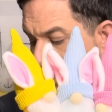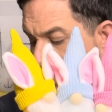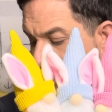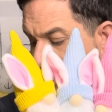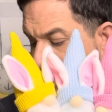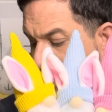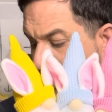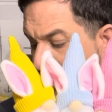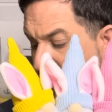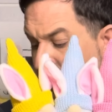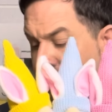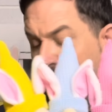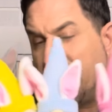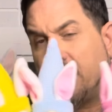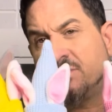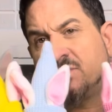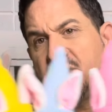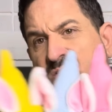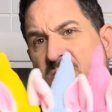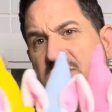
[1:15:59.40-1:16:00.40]
To
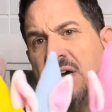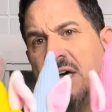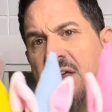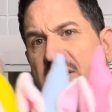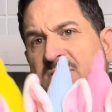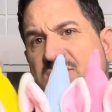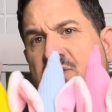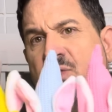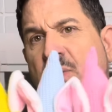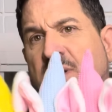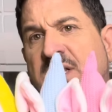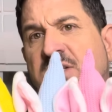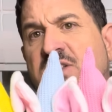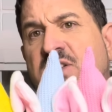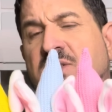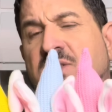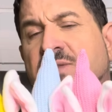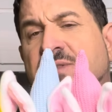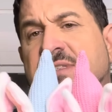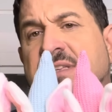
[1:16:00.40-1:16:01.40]
about
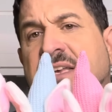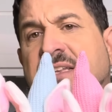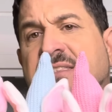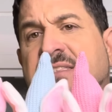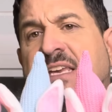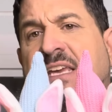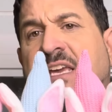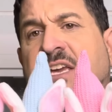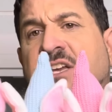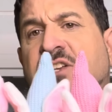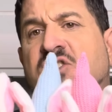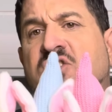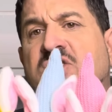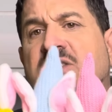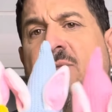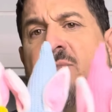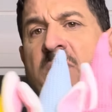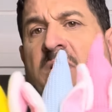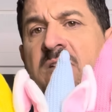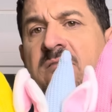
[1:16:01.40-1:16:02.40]
$2.22 each,
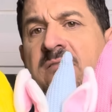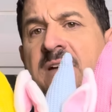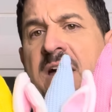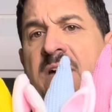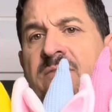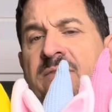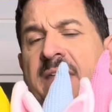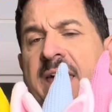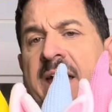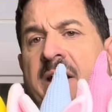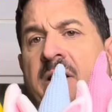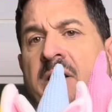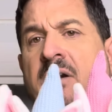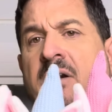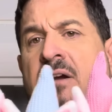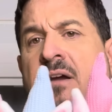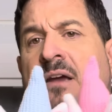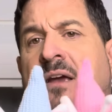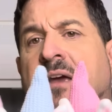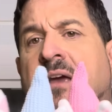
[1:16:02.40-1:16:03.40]
somewhere around
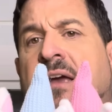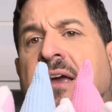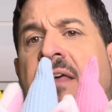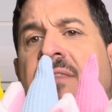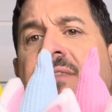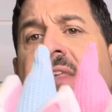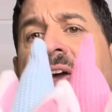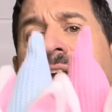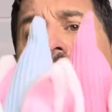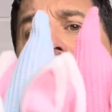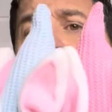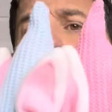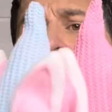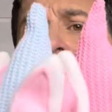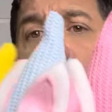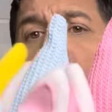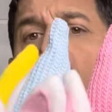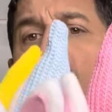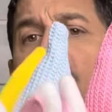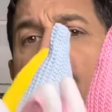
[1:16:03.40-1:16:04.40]
there. They
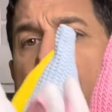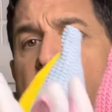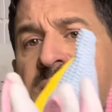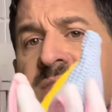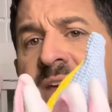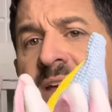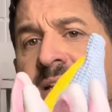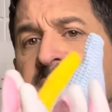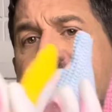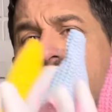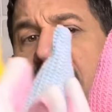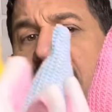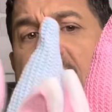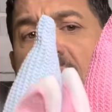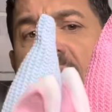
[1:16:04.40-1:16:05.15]
are worth it.